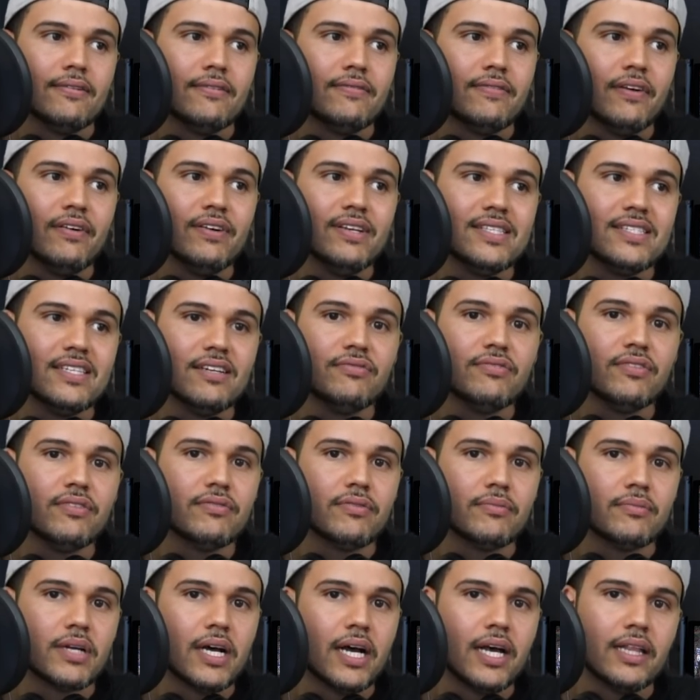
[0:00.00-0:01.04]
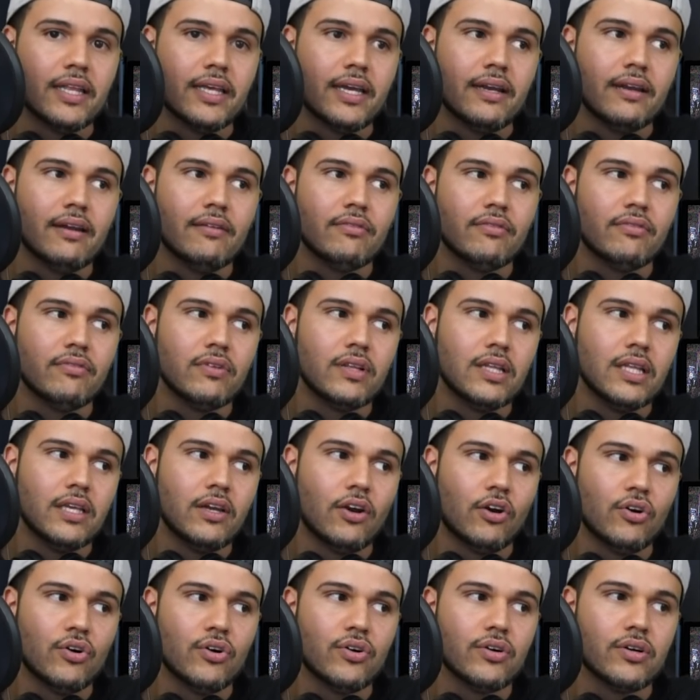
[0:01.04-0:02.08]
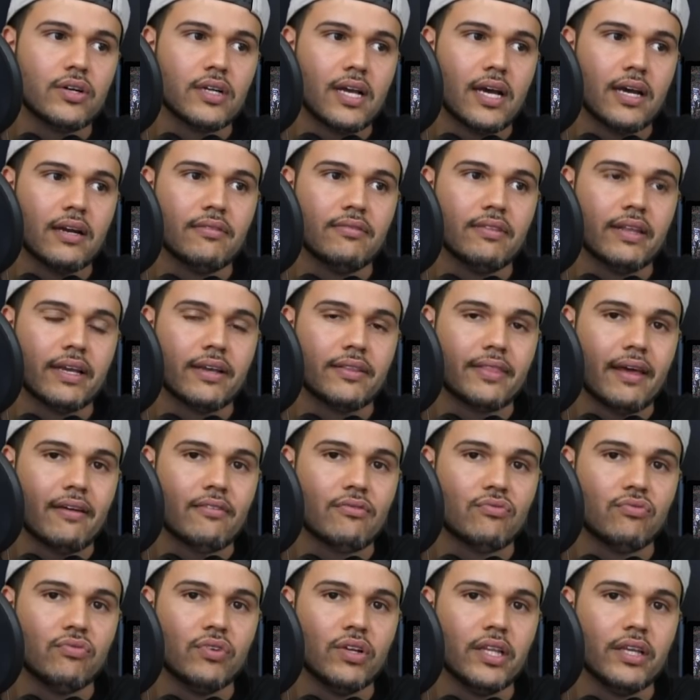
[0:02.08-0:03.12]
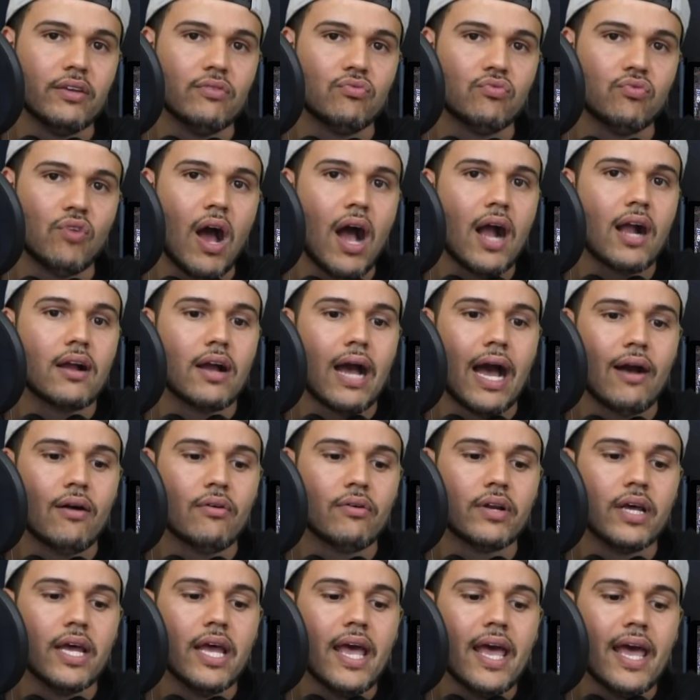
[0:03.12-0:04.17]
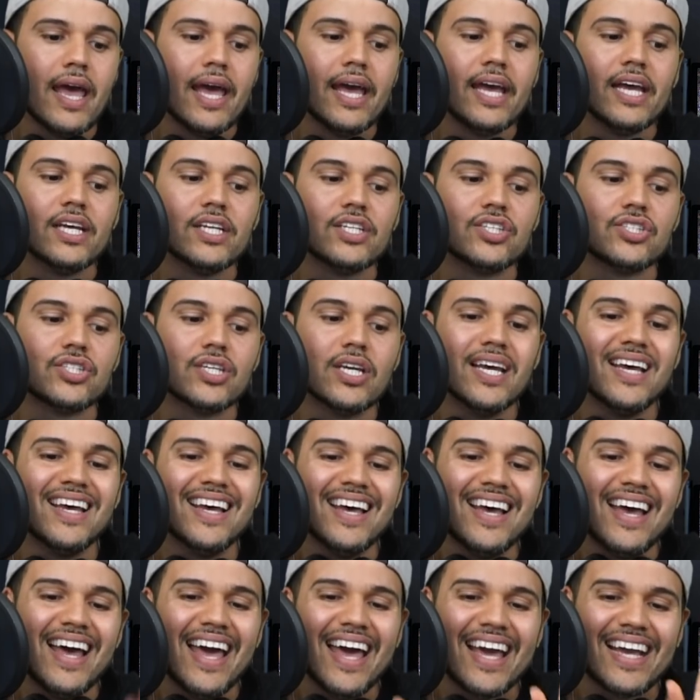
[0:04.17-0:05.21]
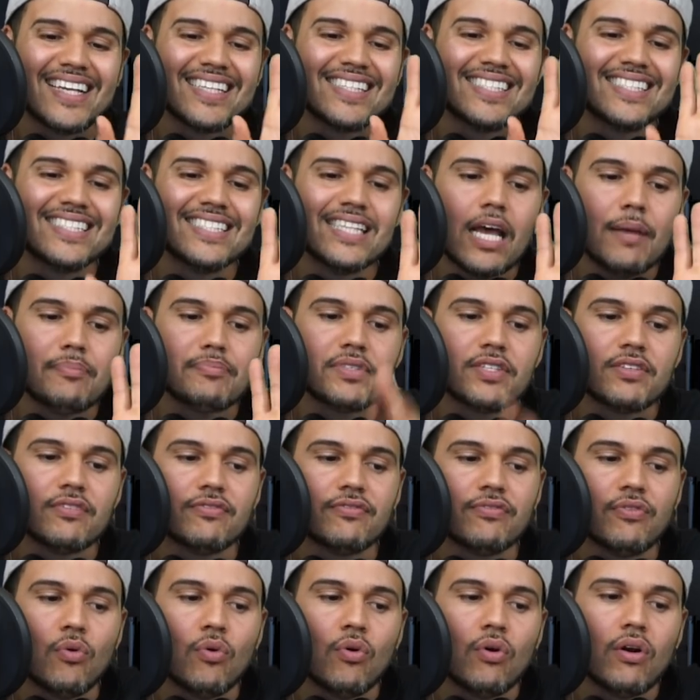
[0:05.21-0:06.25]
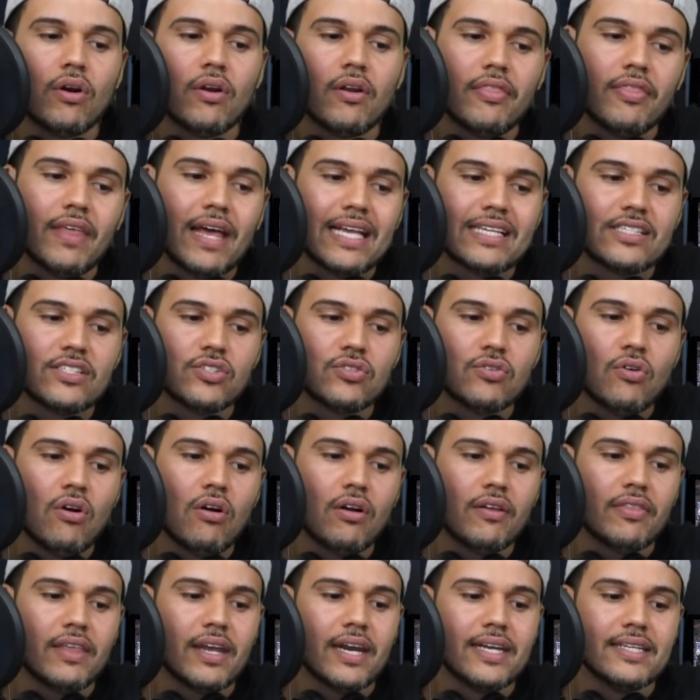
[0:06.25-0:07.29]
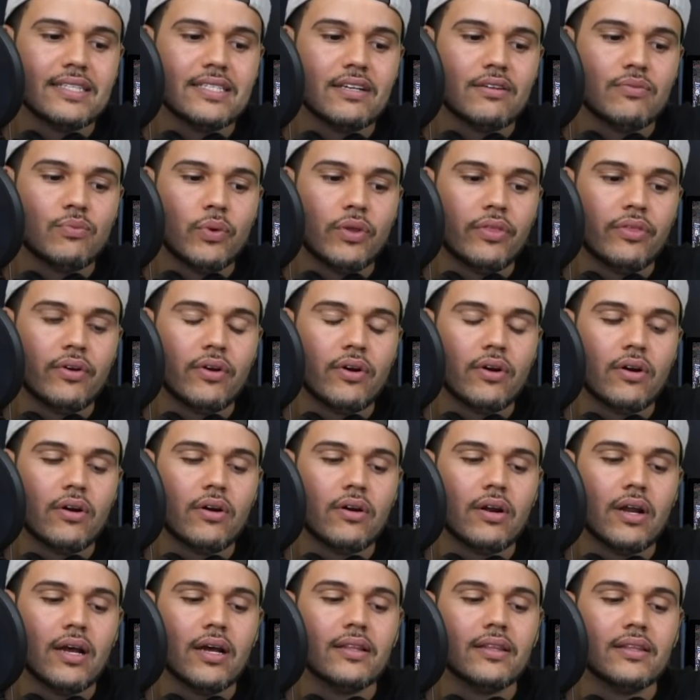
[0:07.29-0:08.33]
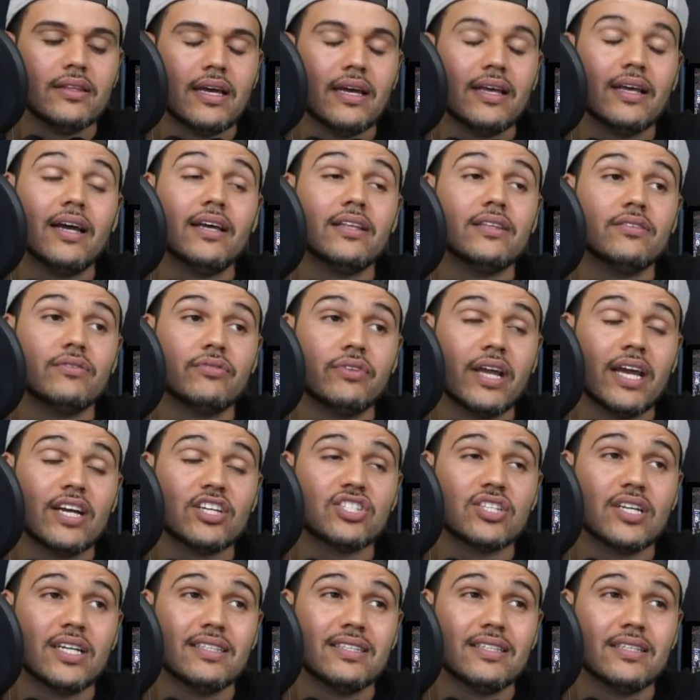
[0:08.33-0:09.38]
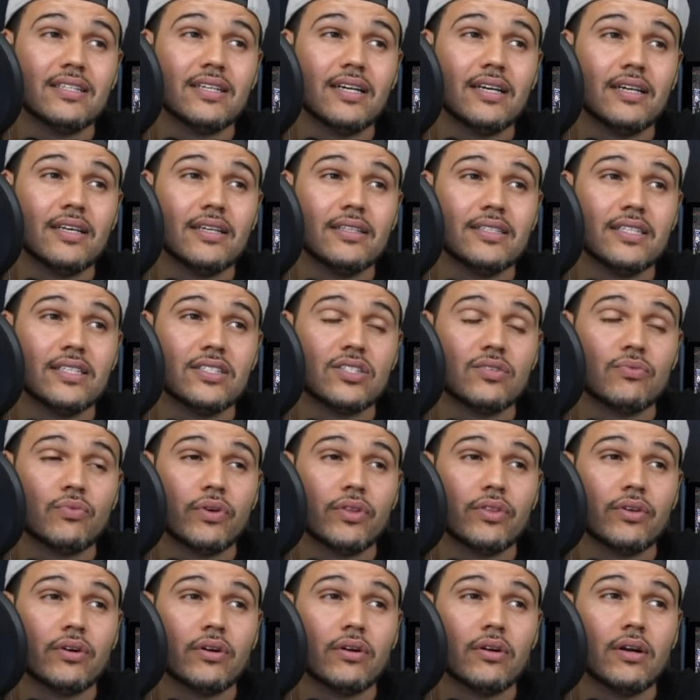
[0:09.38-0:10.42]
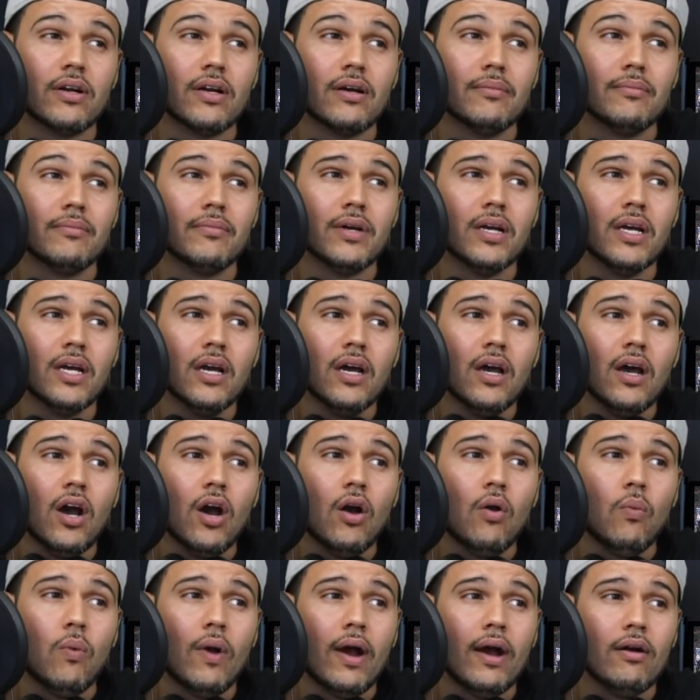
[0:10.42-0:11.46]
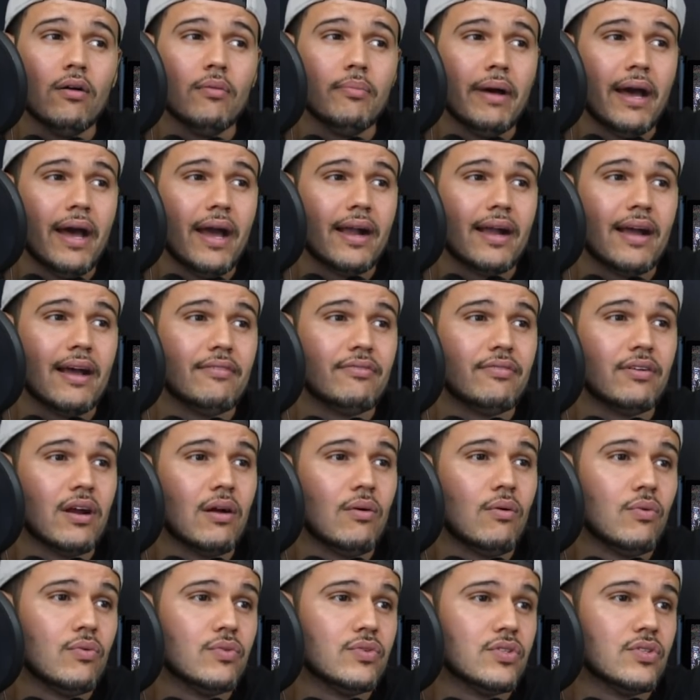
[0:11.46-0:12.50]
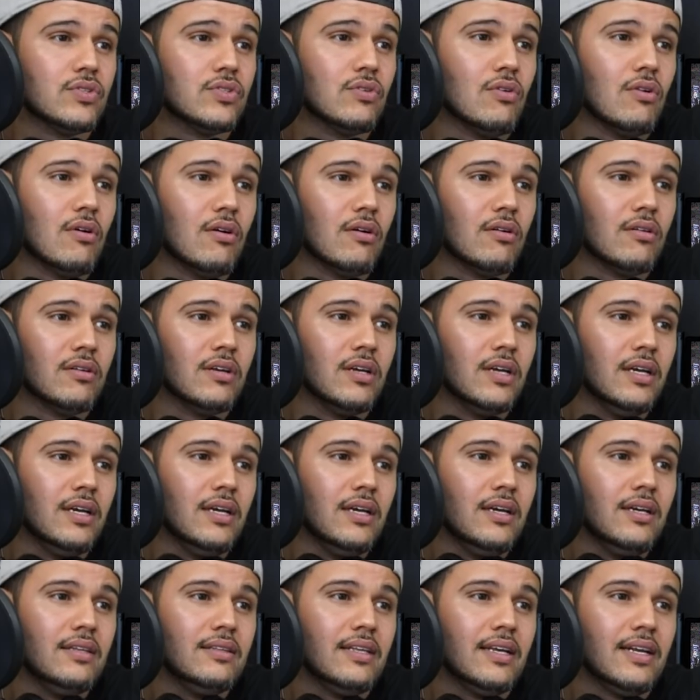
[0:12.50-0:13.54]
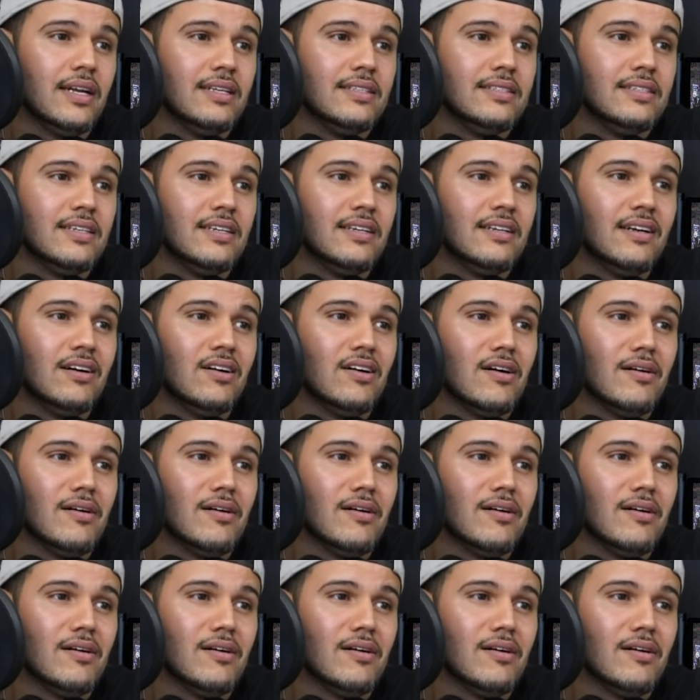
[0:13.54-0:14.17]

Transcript: Very different from Kylie. I never really heard kind of like that really rock out edge, except for that song that I did with her, the reaction I did with her a while back. I forgot what was the song that I did.